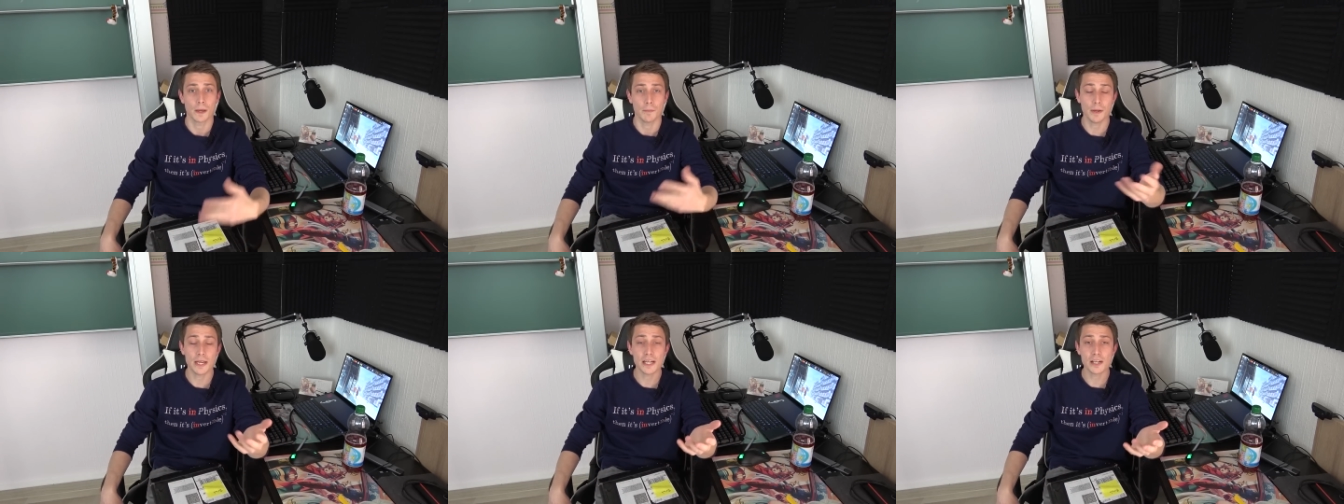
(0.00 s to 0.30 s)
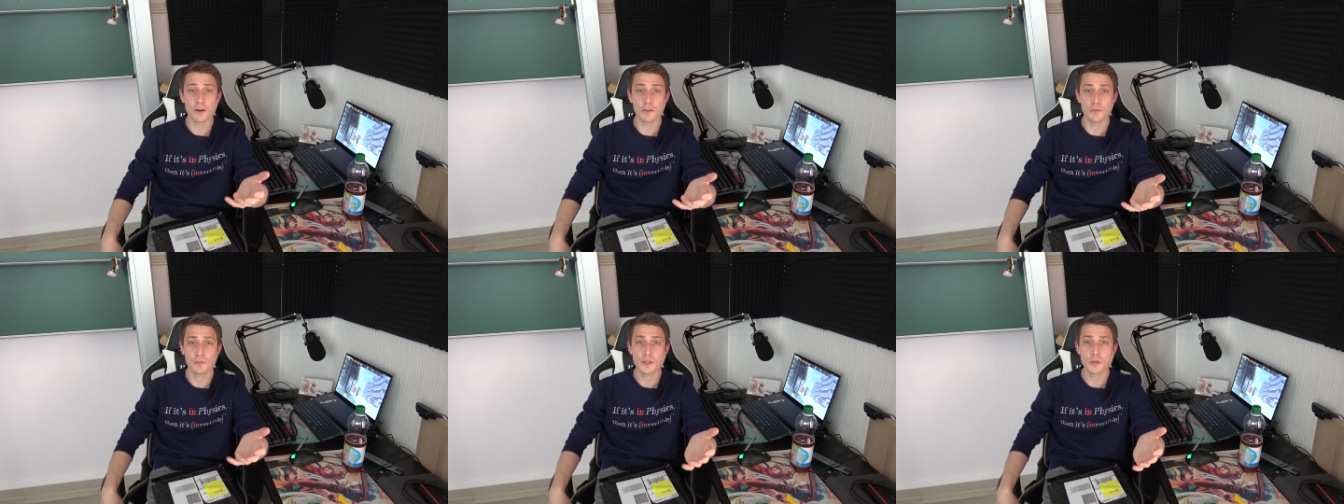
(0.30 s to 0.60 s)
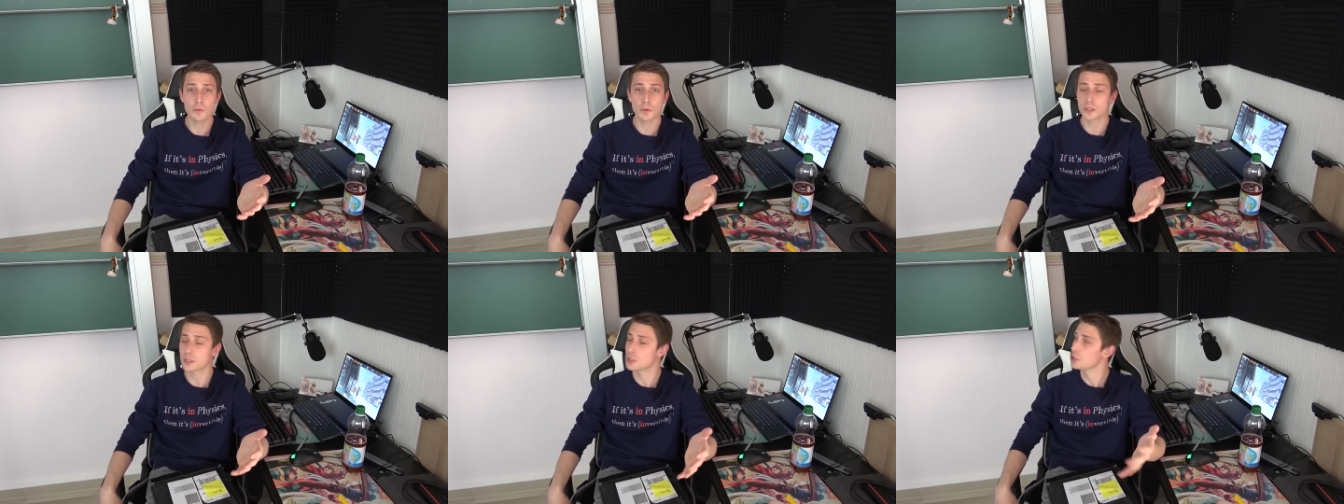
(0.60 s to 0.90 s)
Many of
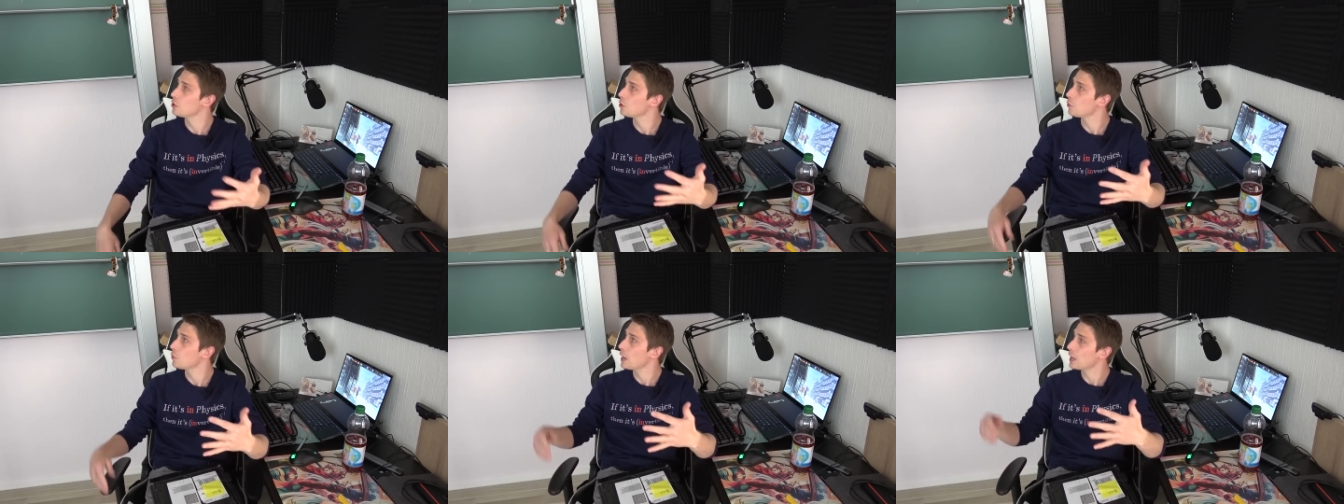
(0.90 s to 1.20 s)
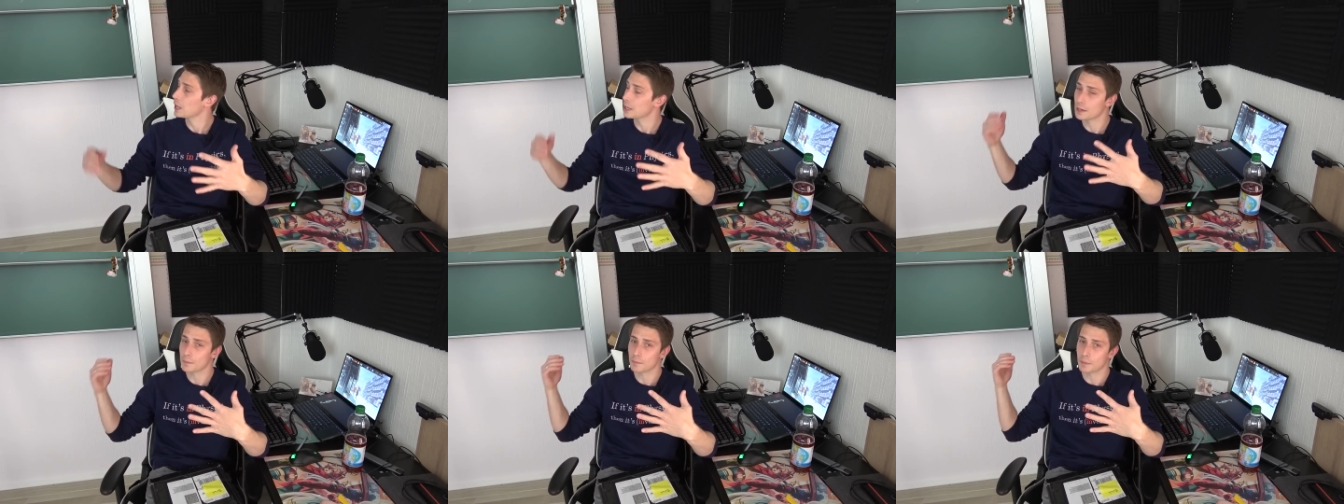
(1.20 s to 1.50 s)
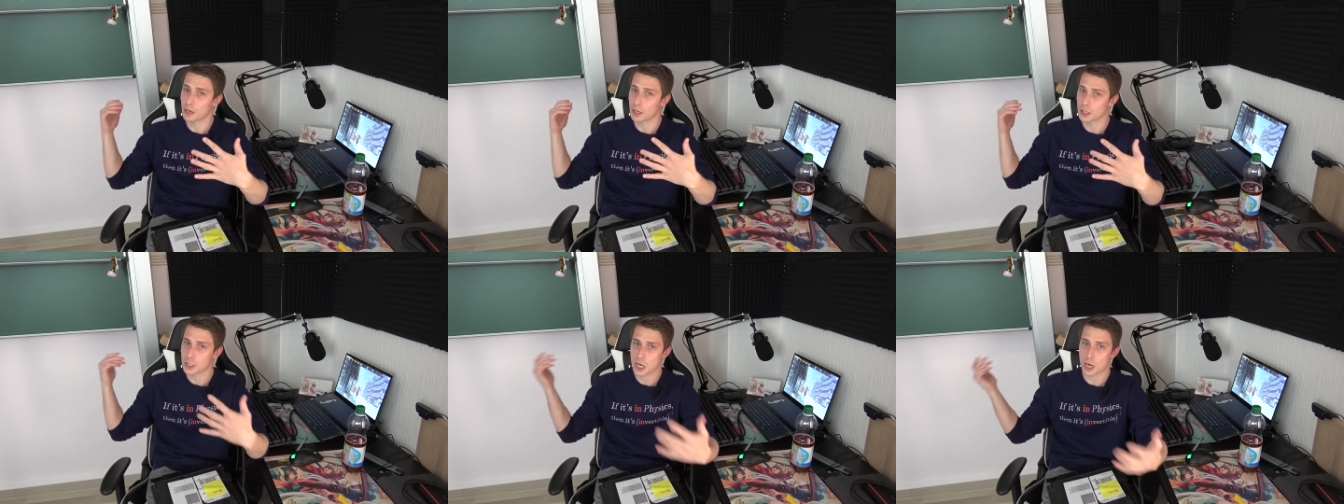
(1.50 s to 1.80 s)
you want to know where I got
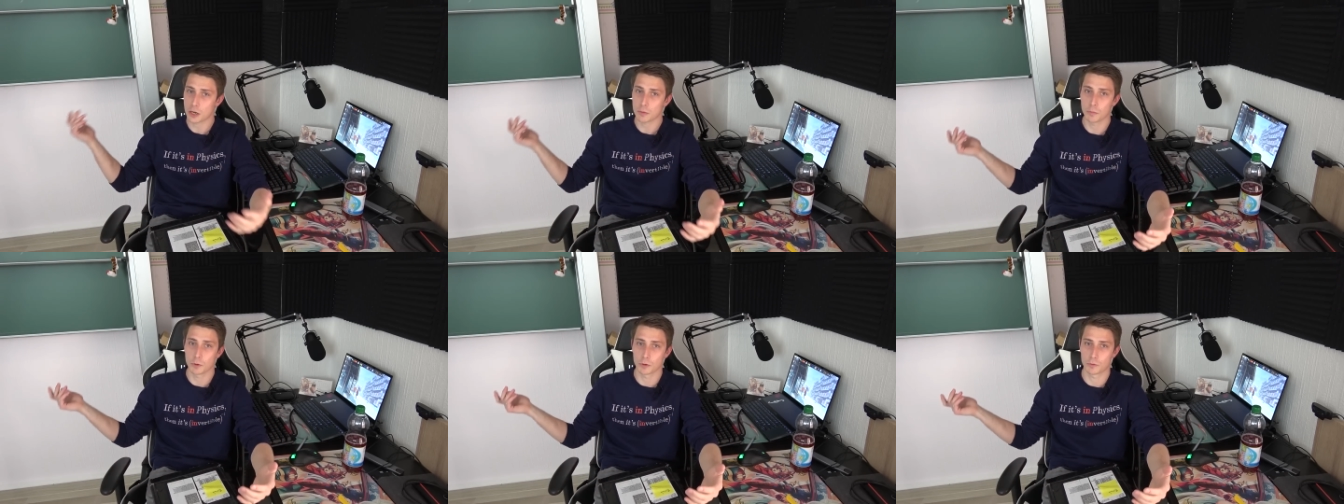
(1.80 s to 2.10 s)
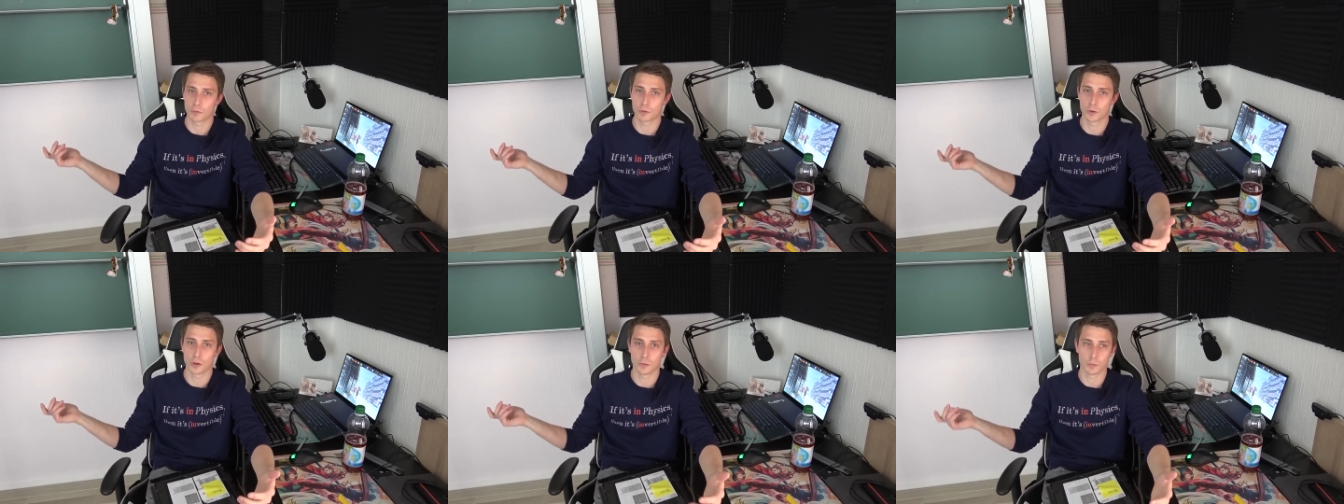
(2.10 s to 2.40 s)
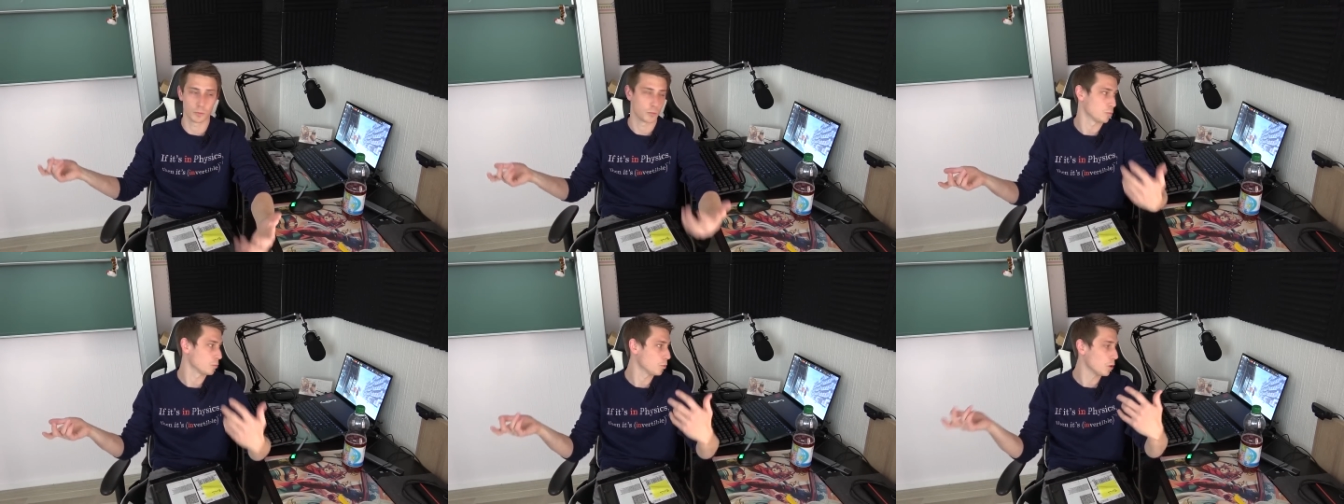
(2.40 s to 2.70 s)
my chalkboard from,